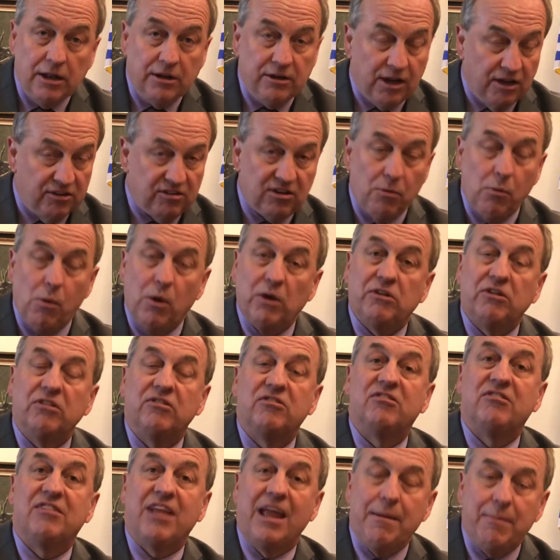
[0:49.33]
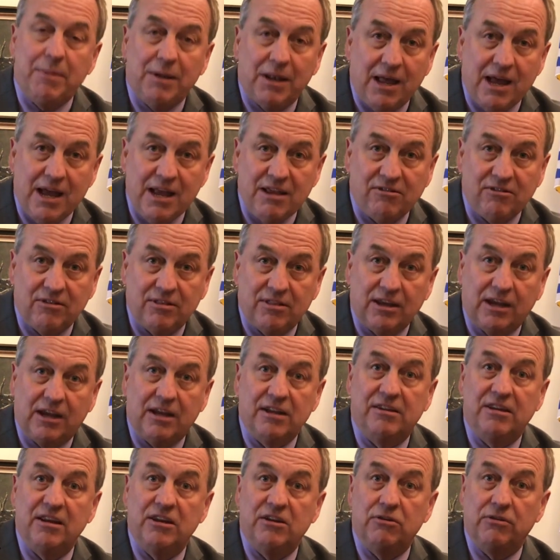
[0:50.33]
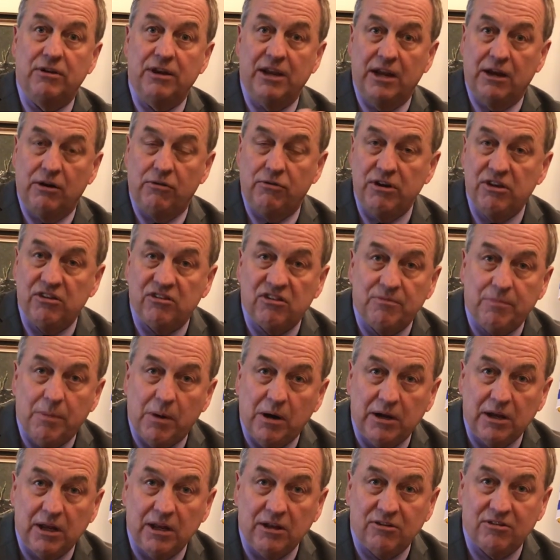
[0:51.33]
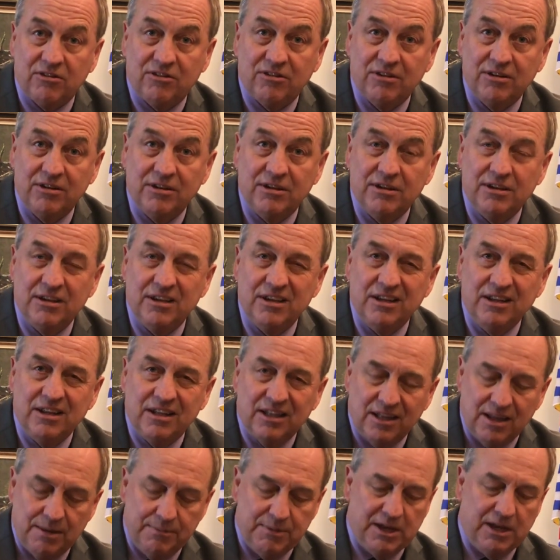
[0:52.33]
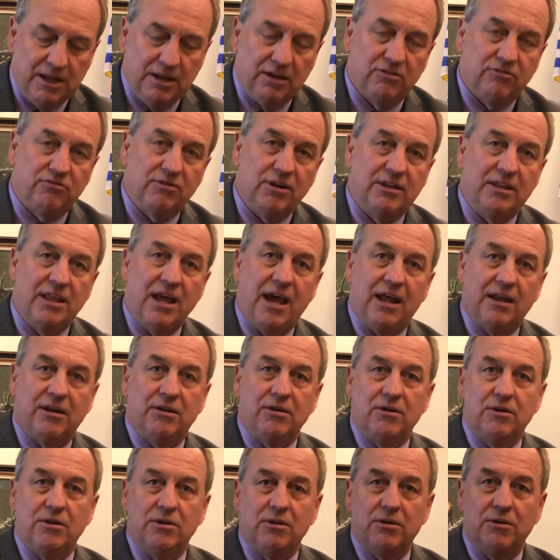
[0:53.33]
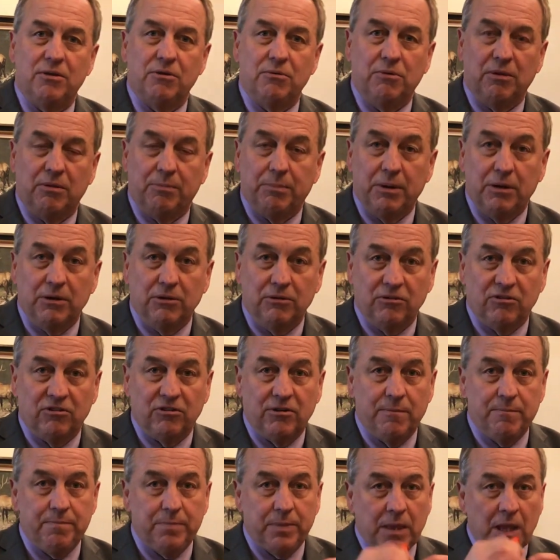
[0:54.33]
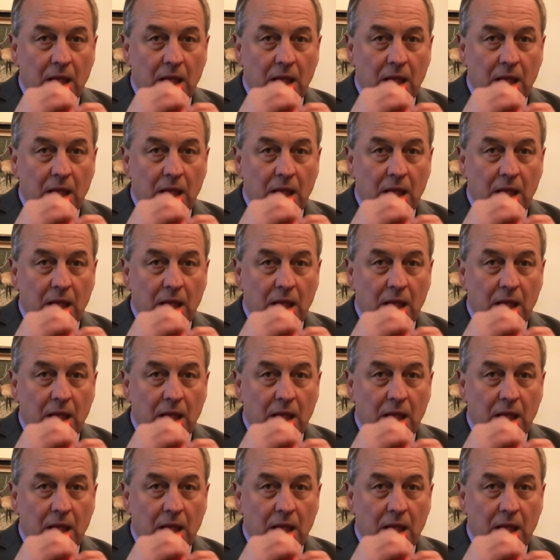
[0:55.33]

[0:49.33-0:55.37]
Does it want to stabilize the continued increase of markets? Let me illustrate that with balloons.